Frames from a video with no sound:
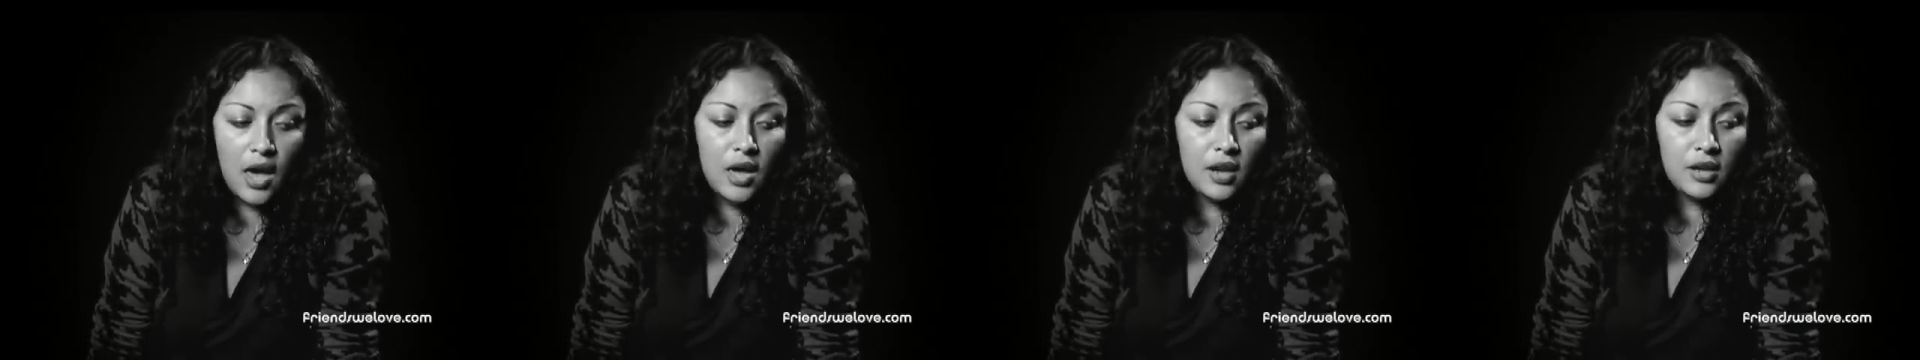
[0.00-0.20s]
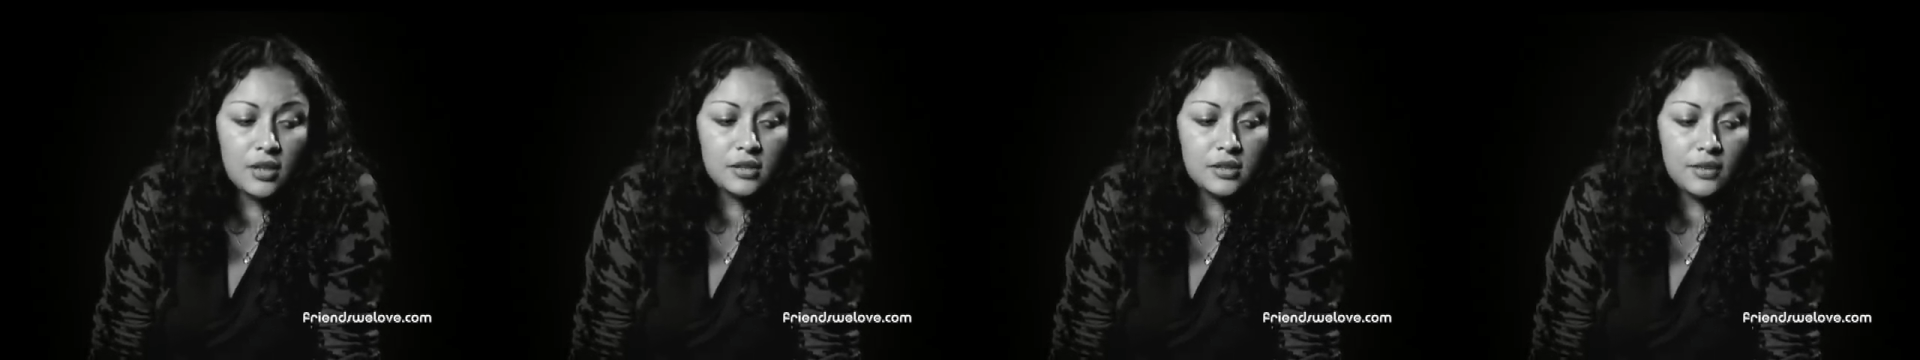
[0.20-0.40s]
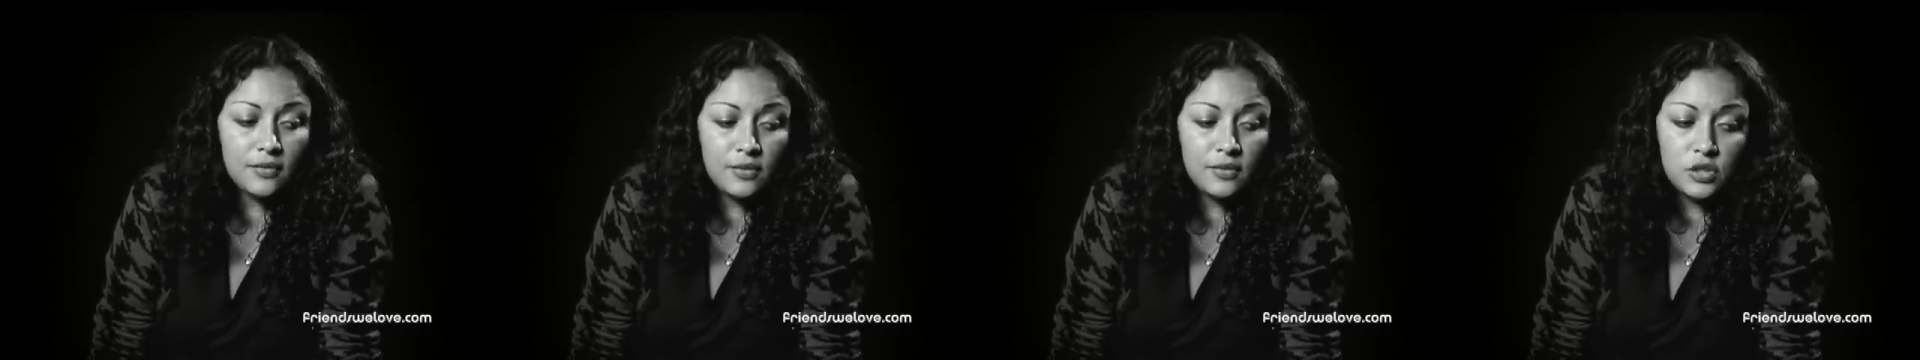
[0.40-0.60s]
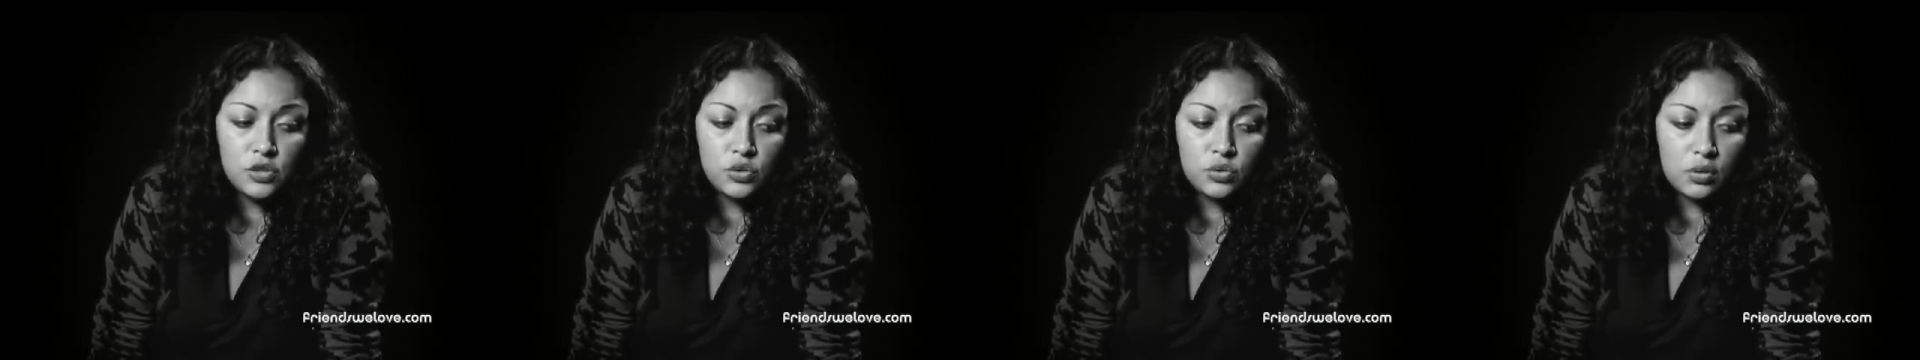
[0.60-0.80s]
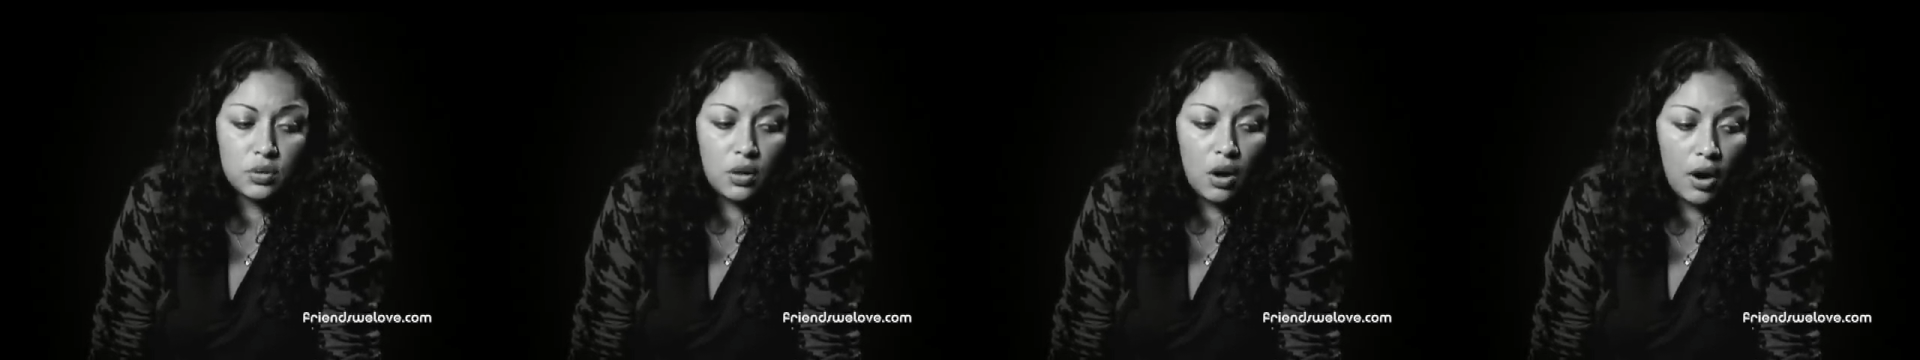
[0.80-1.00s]
and it's a
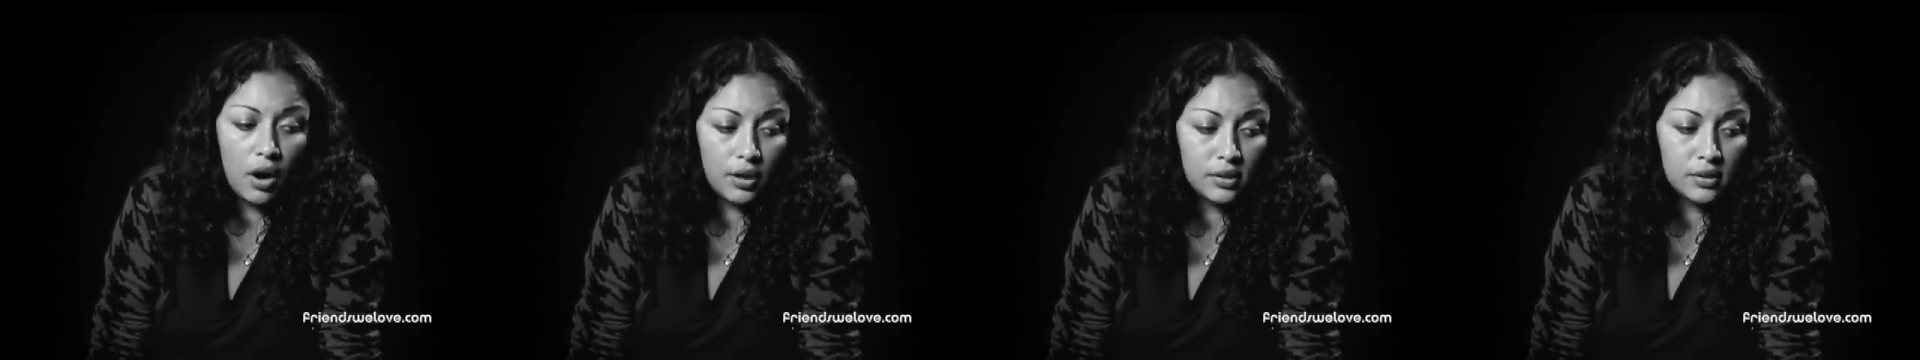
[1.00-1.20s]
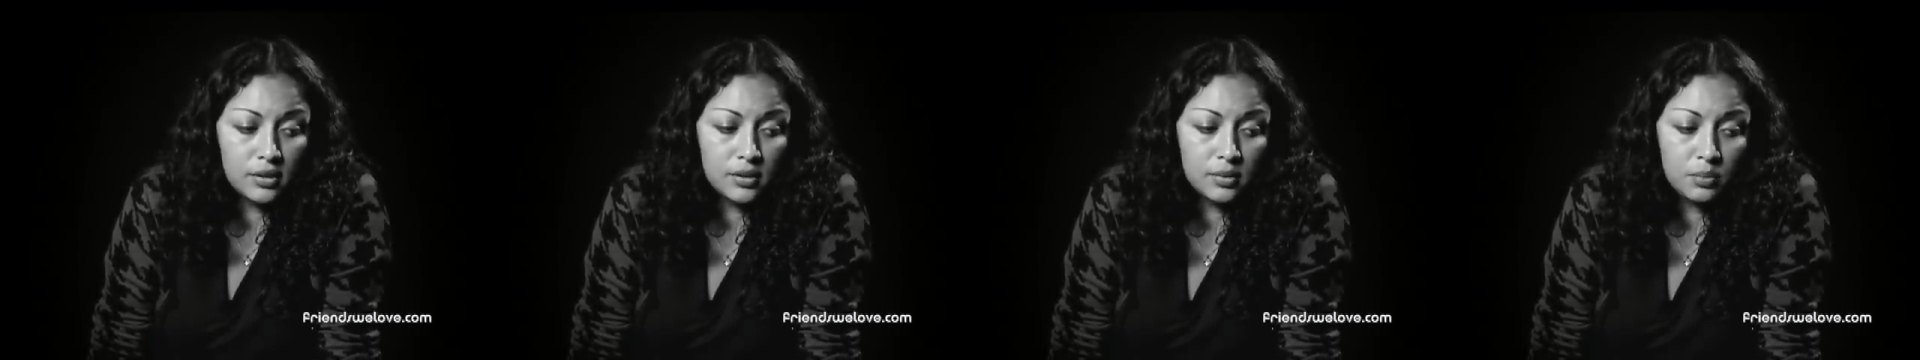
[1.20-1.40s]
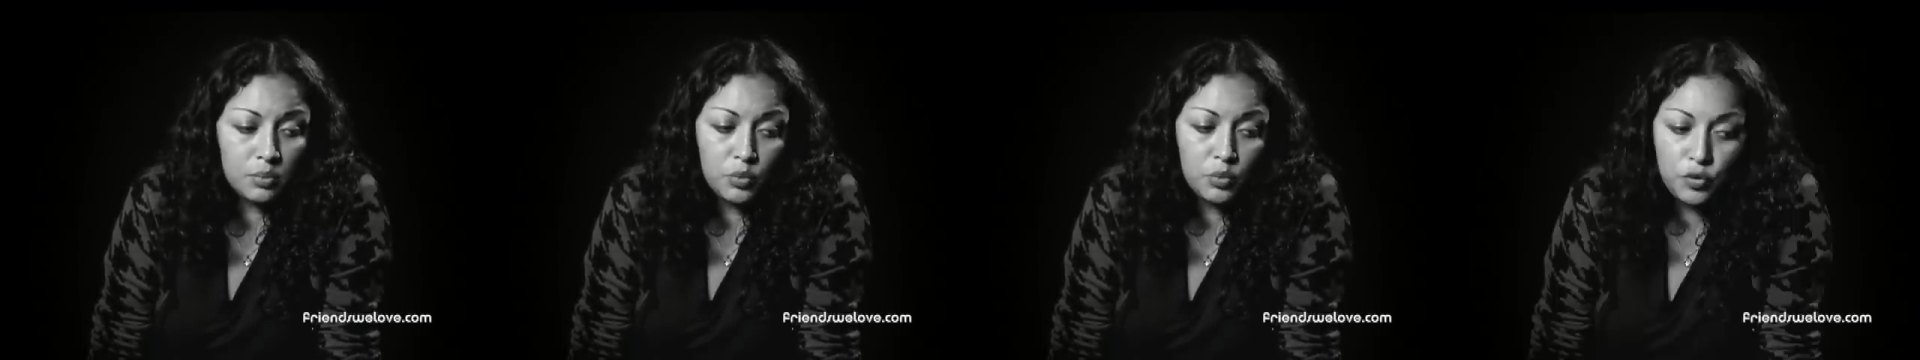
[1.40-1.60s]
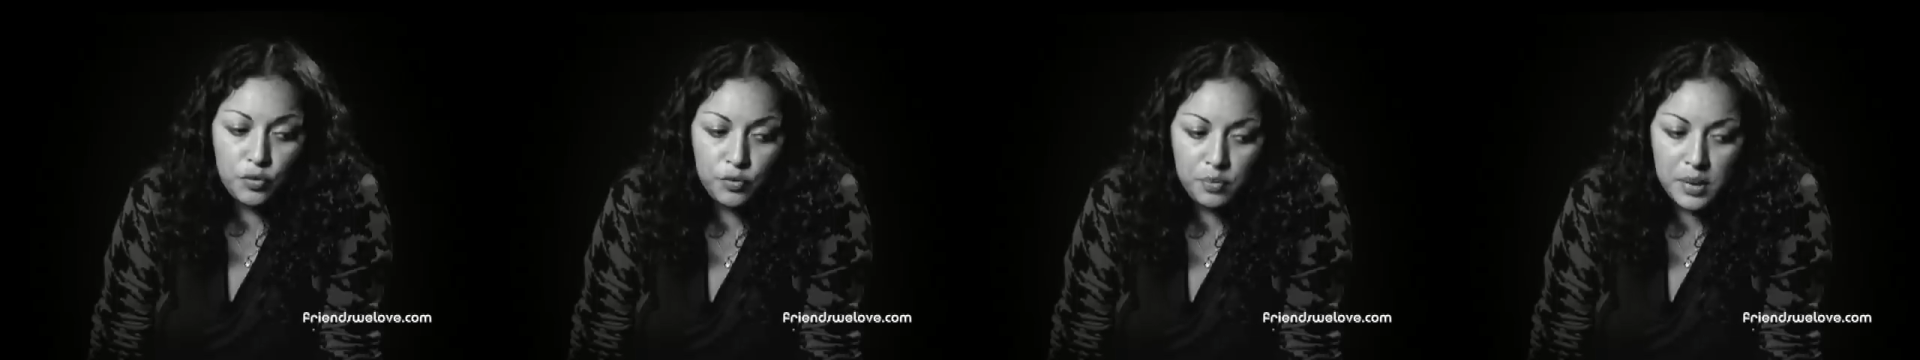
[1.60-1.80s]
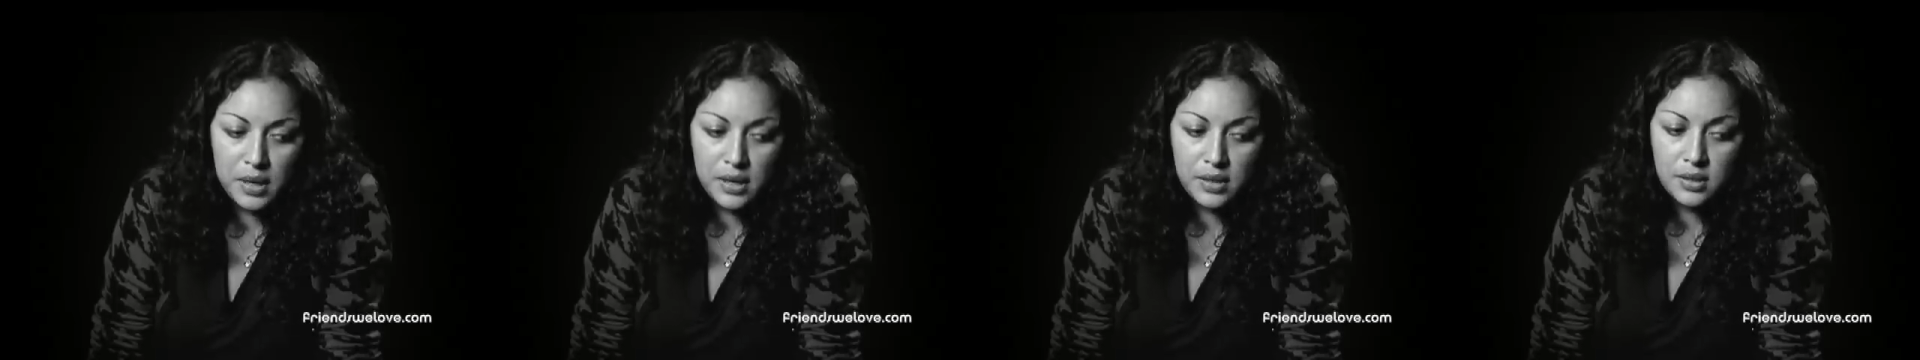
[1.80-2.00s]
visual arts
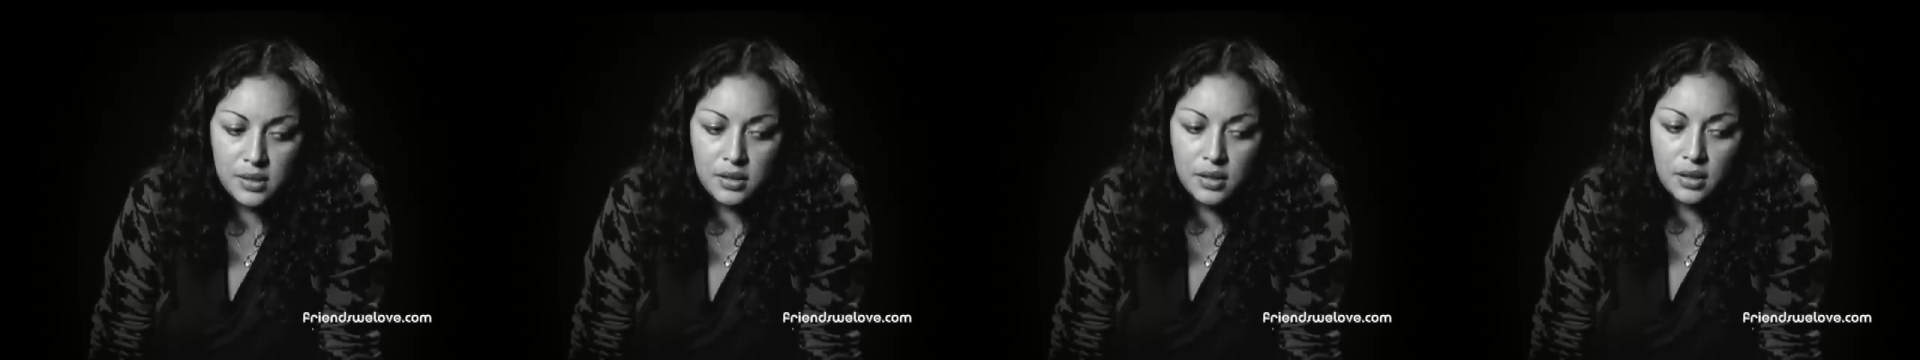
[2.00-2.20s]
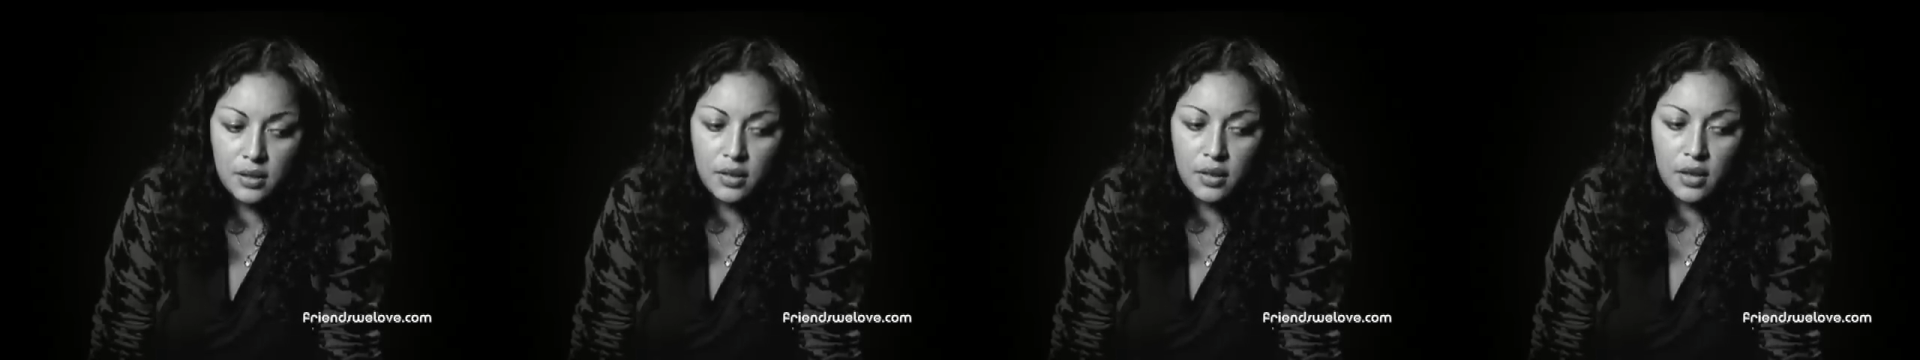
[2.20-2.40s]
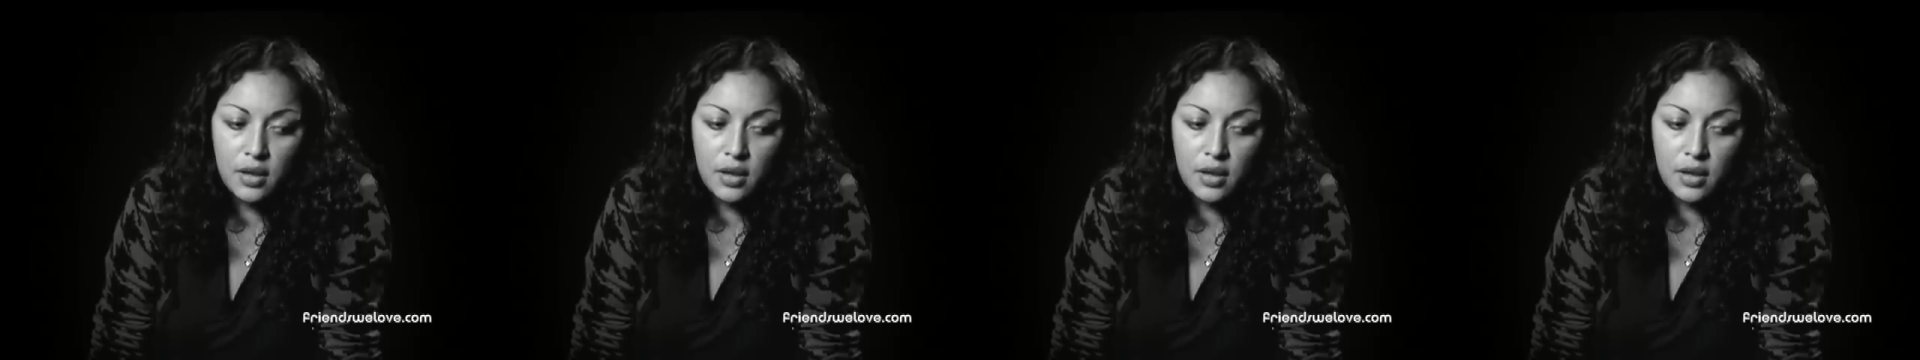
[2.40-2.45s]
movement